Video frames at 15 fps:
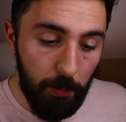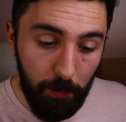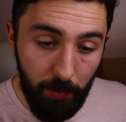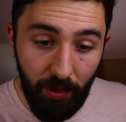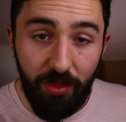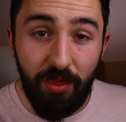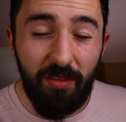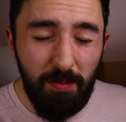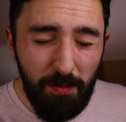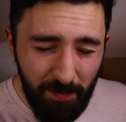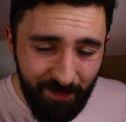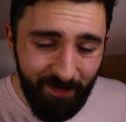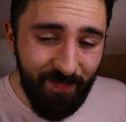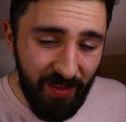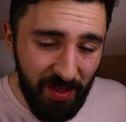But the
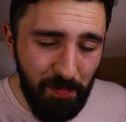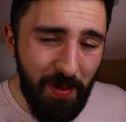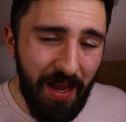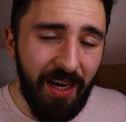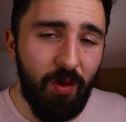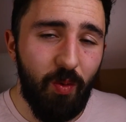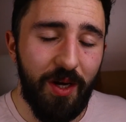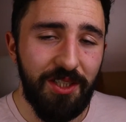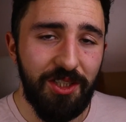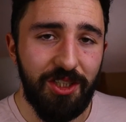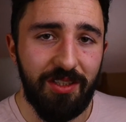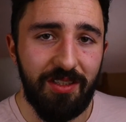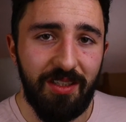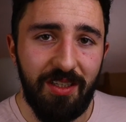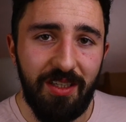main
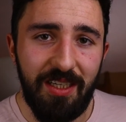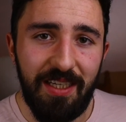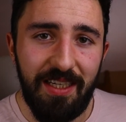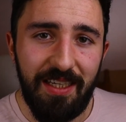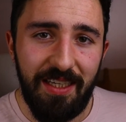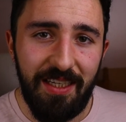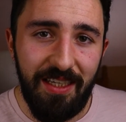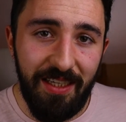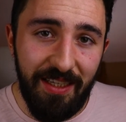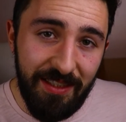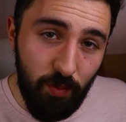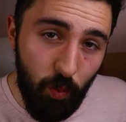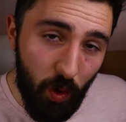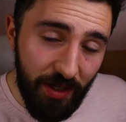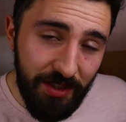question
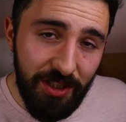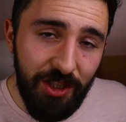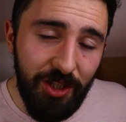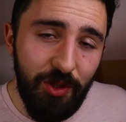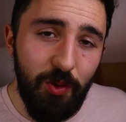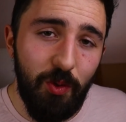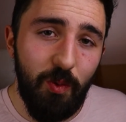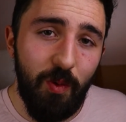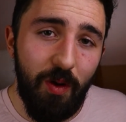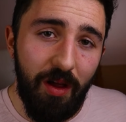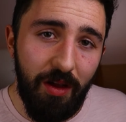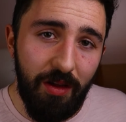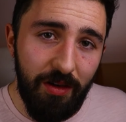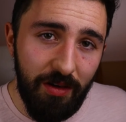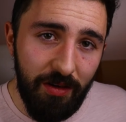is, what do you
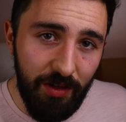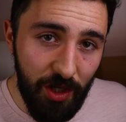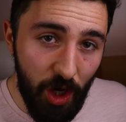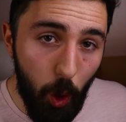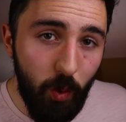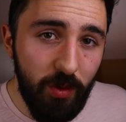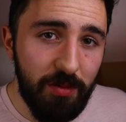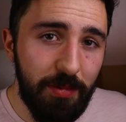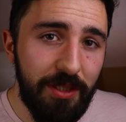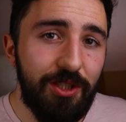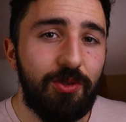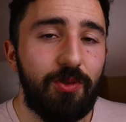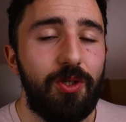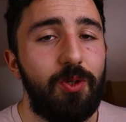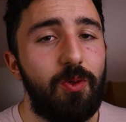know to be
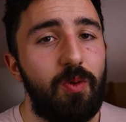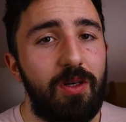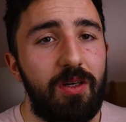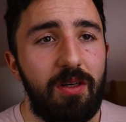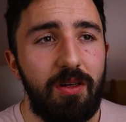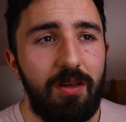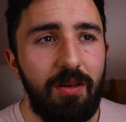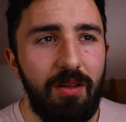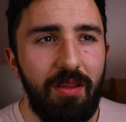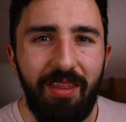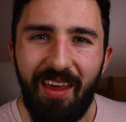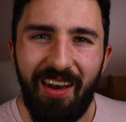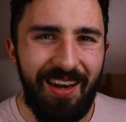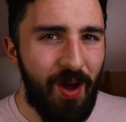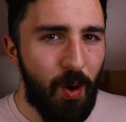true
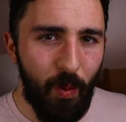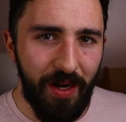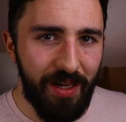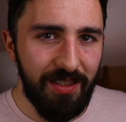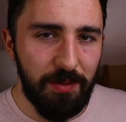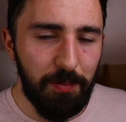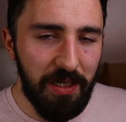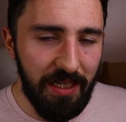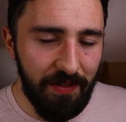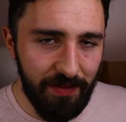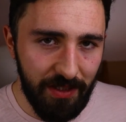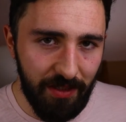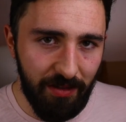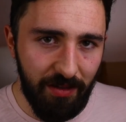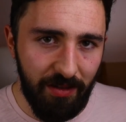that no one else believes
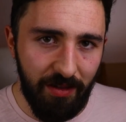in?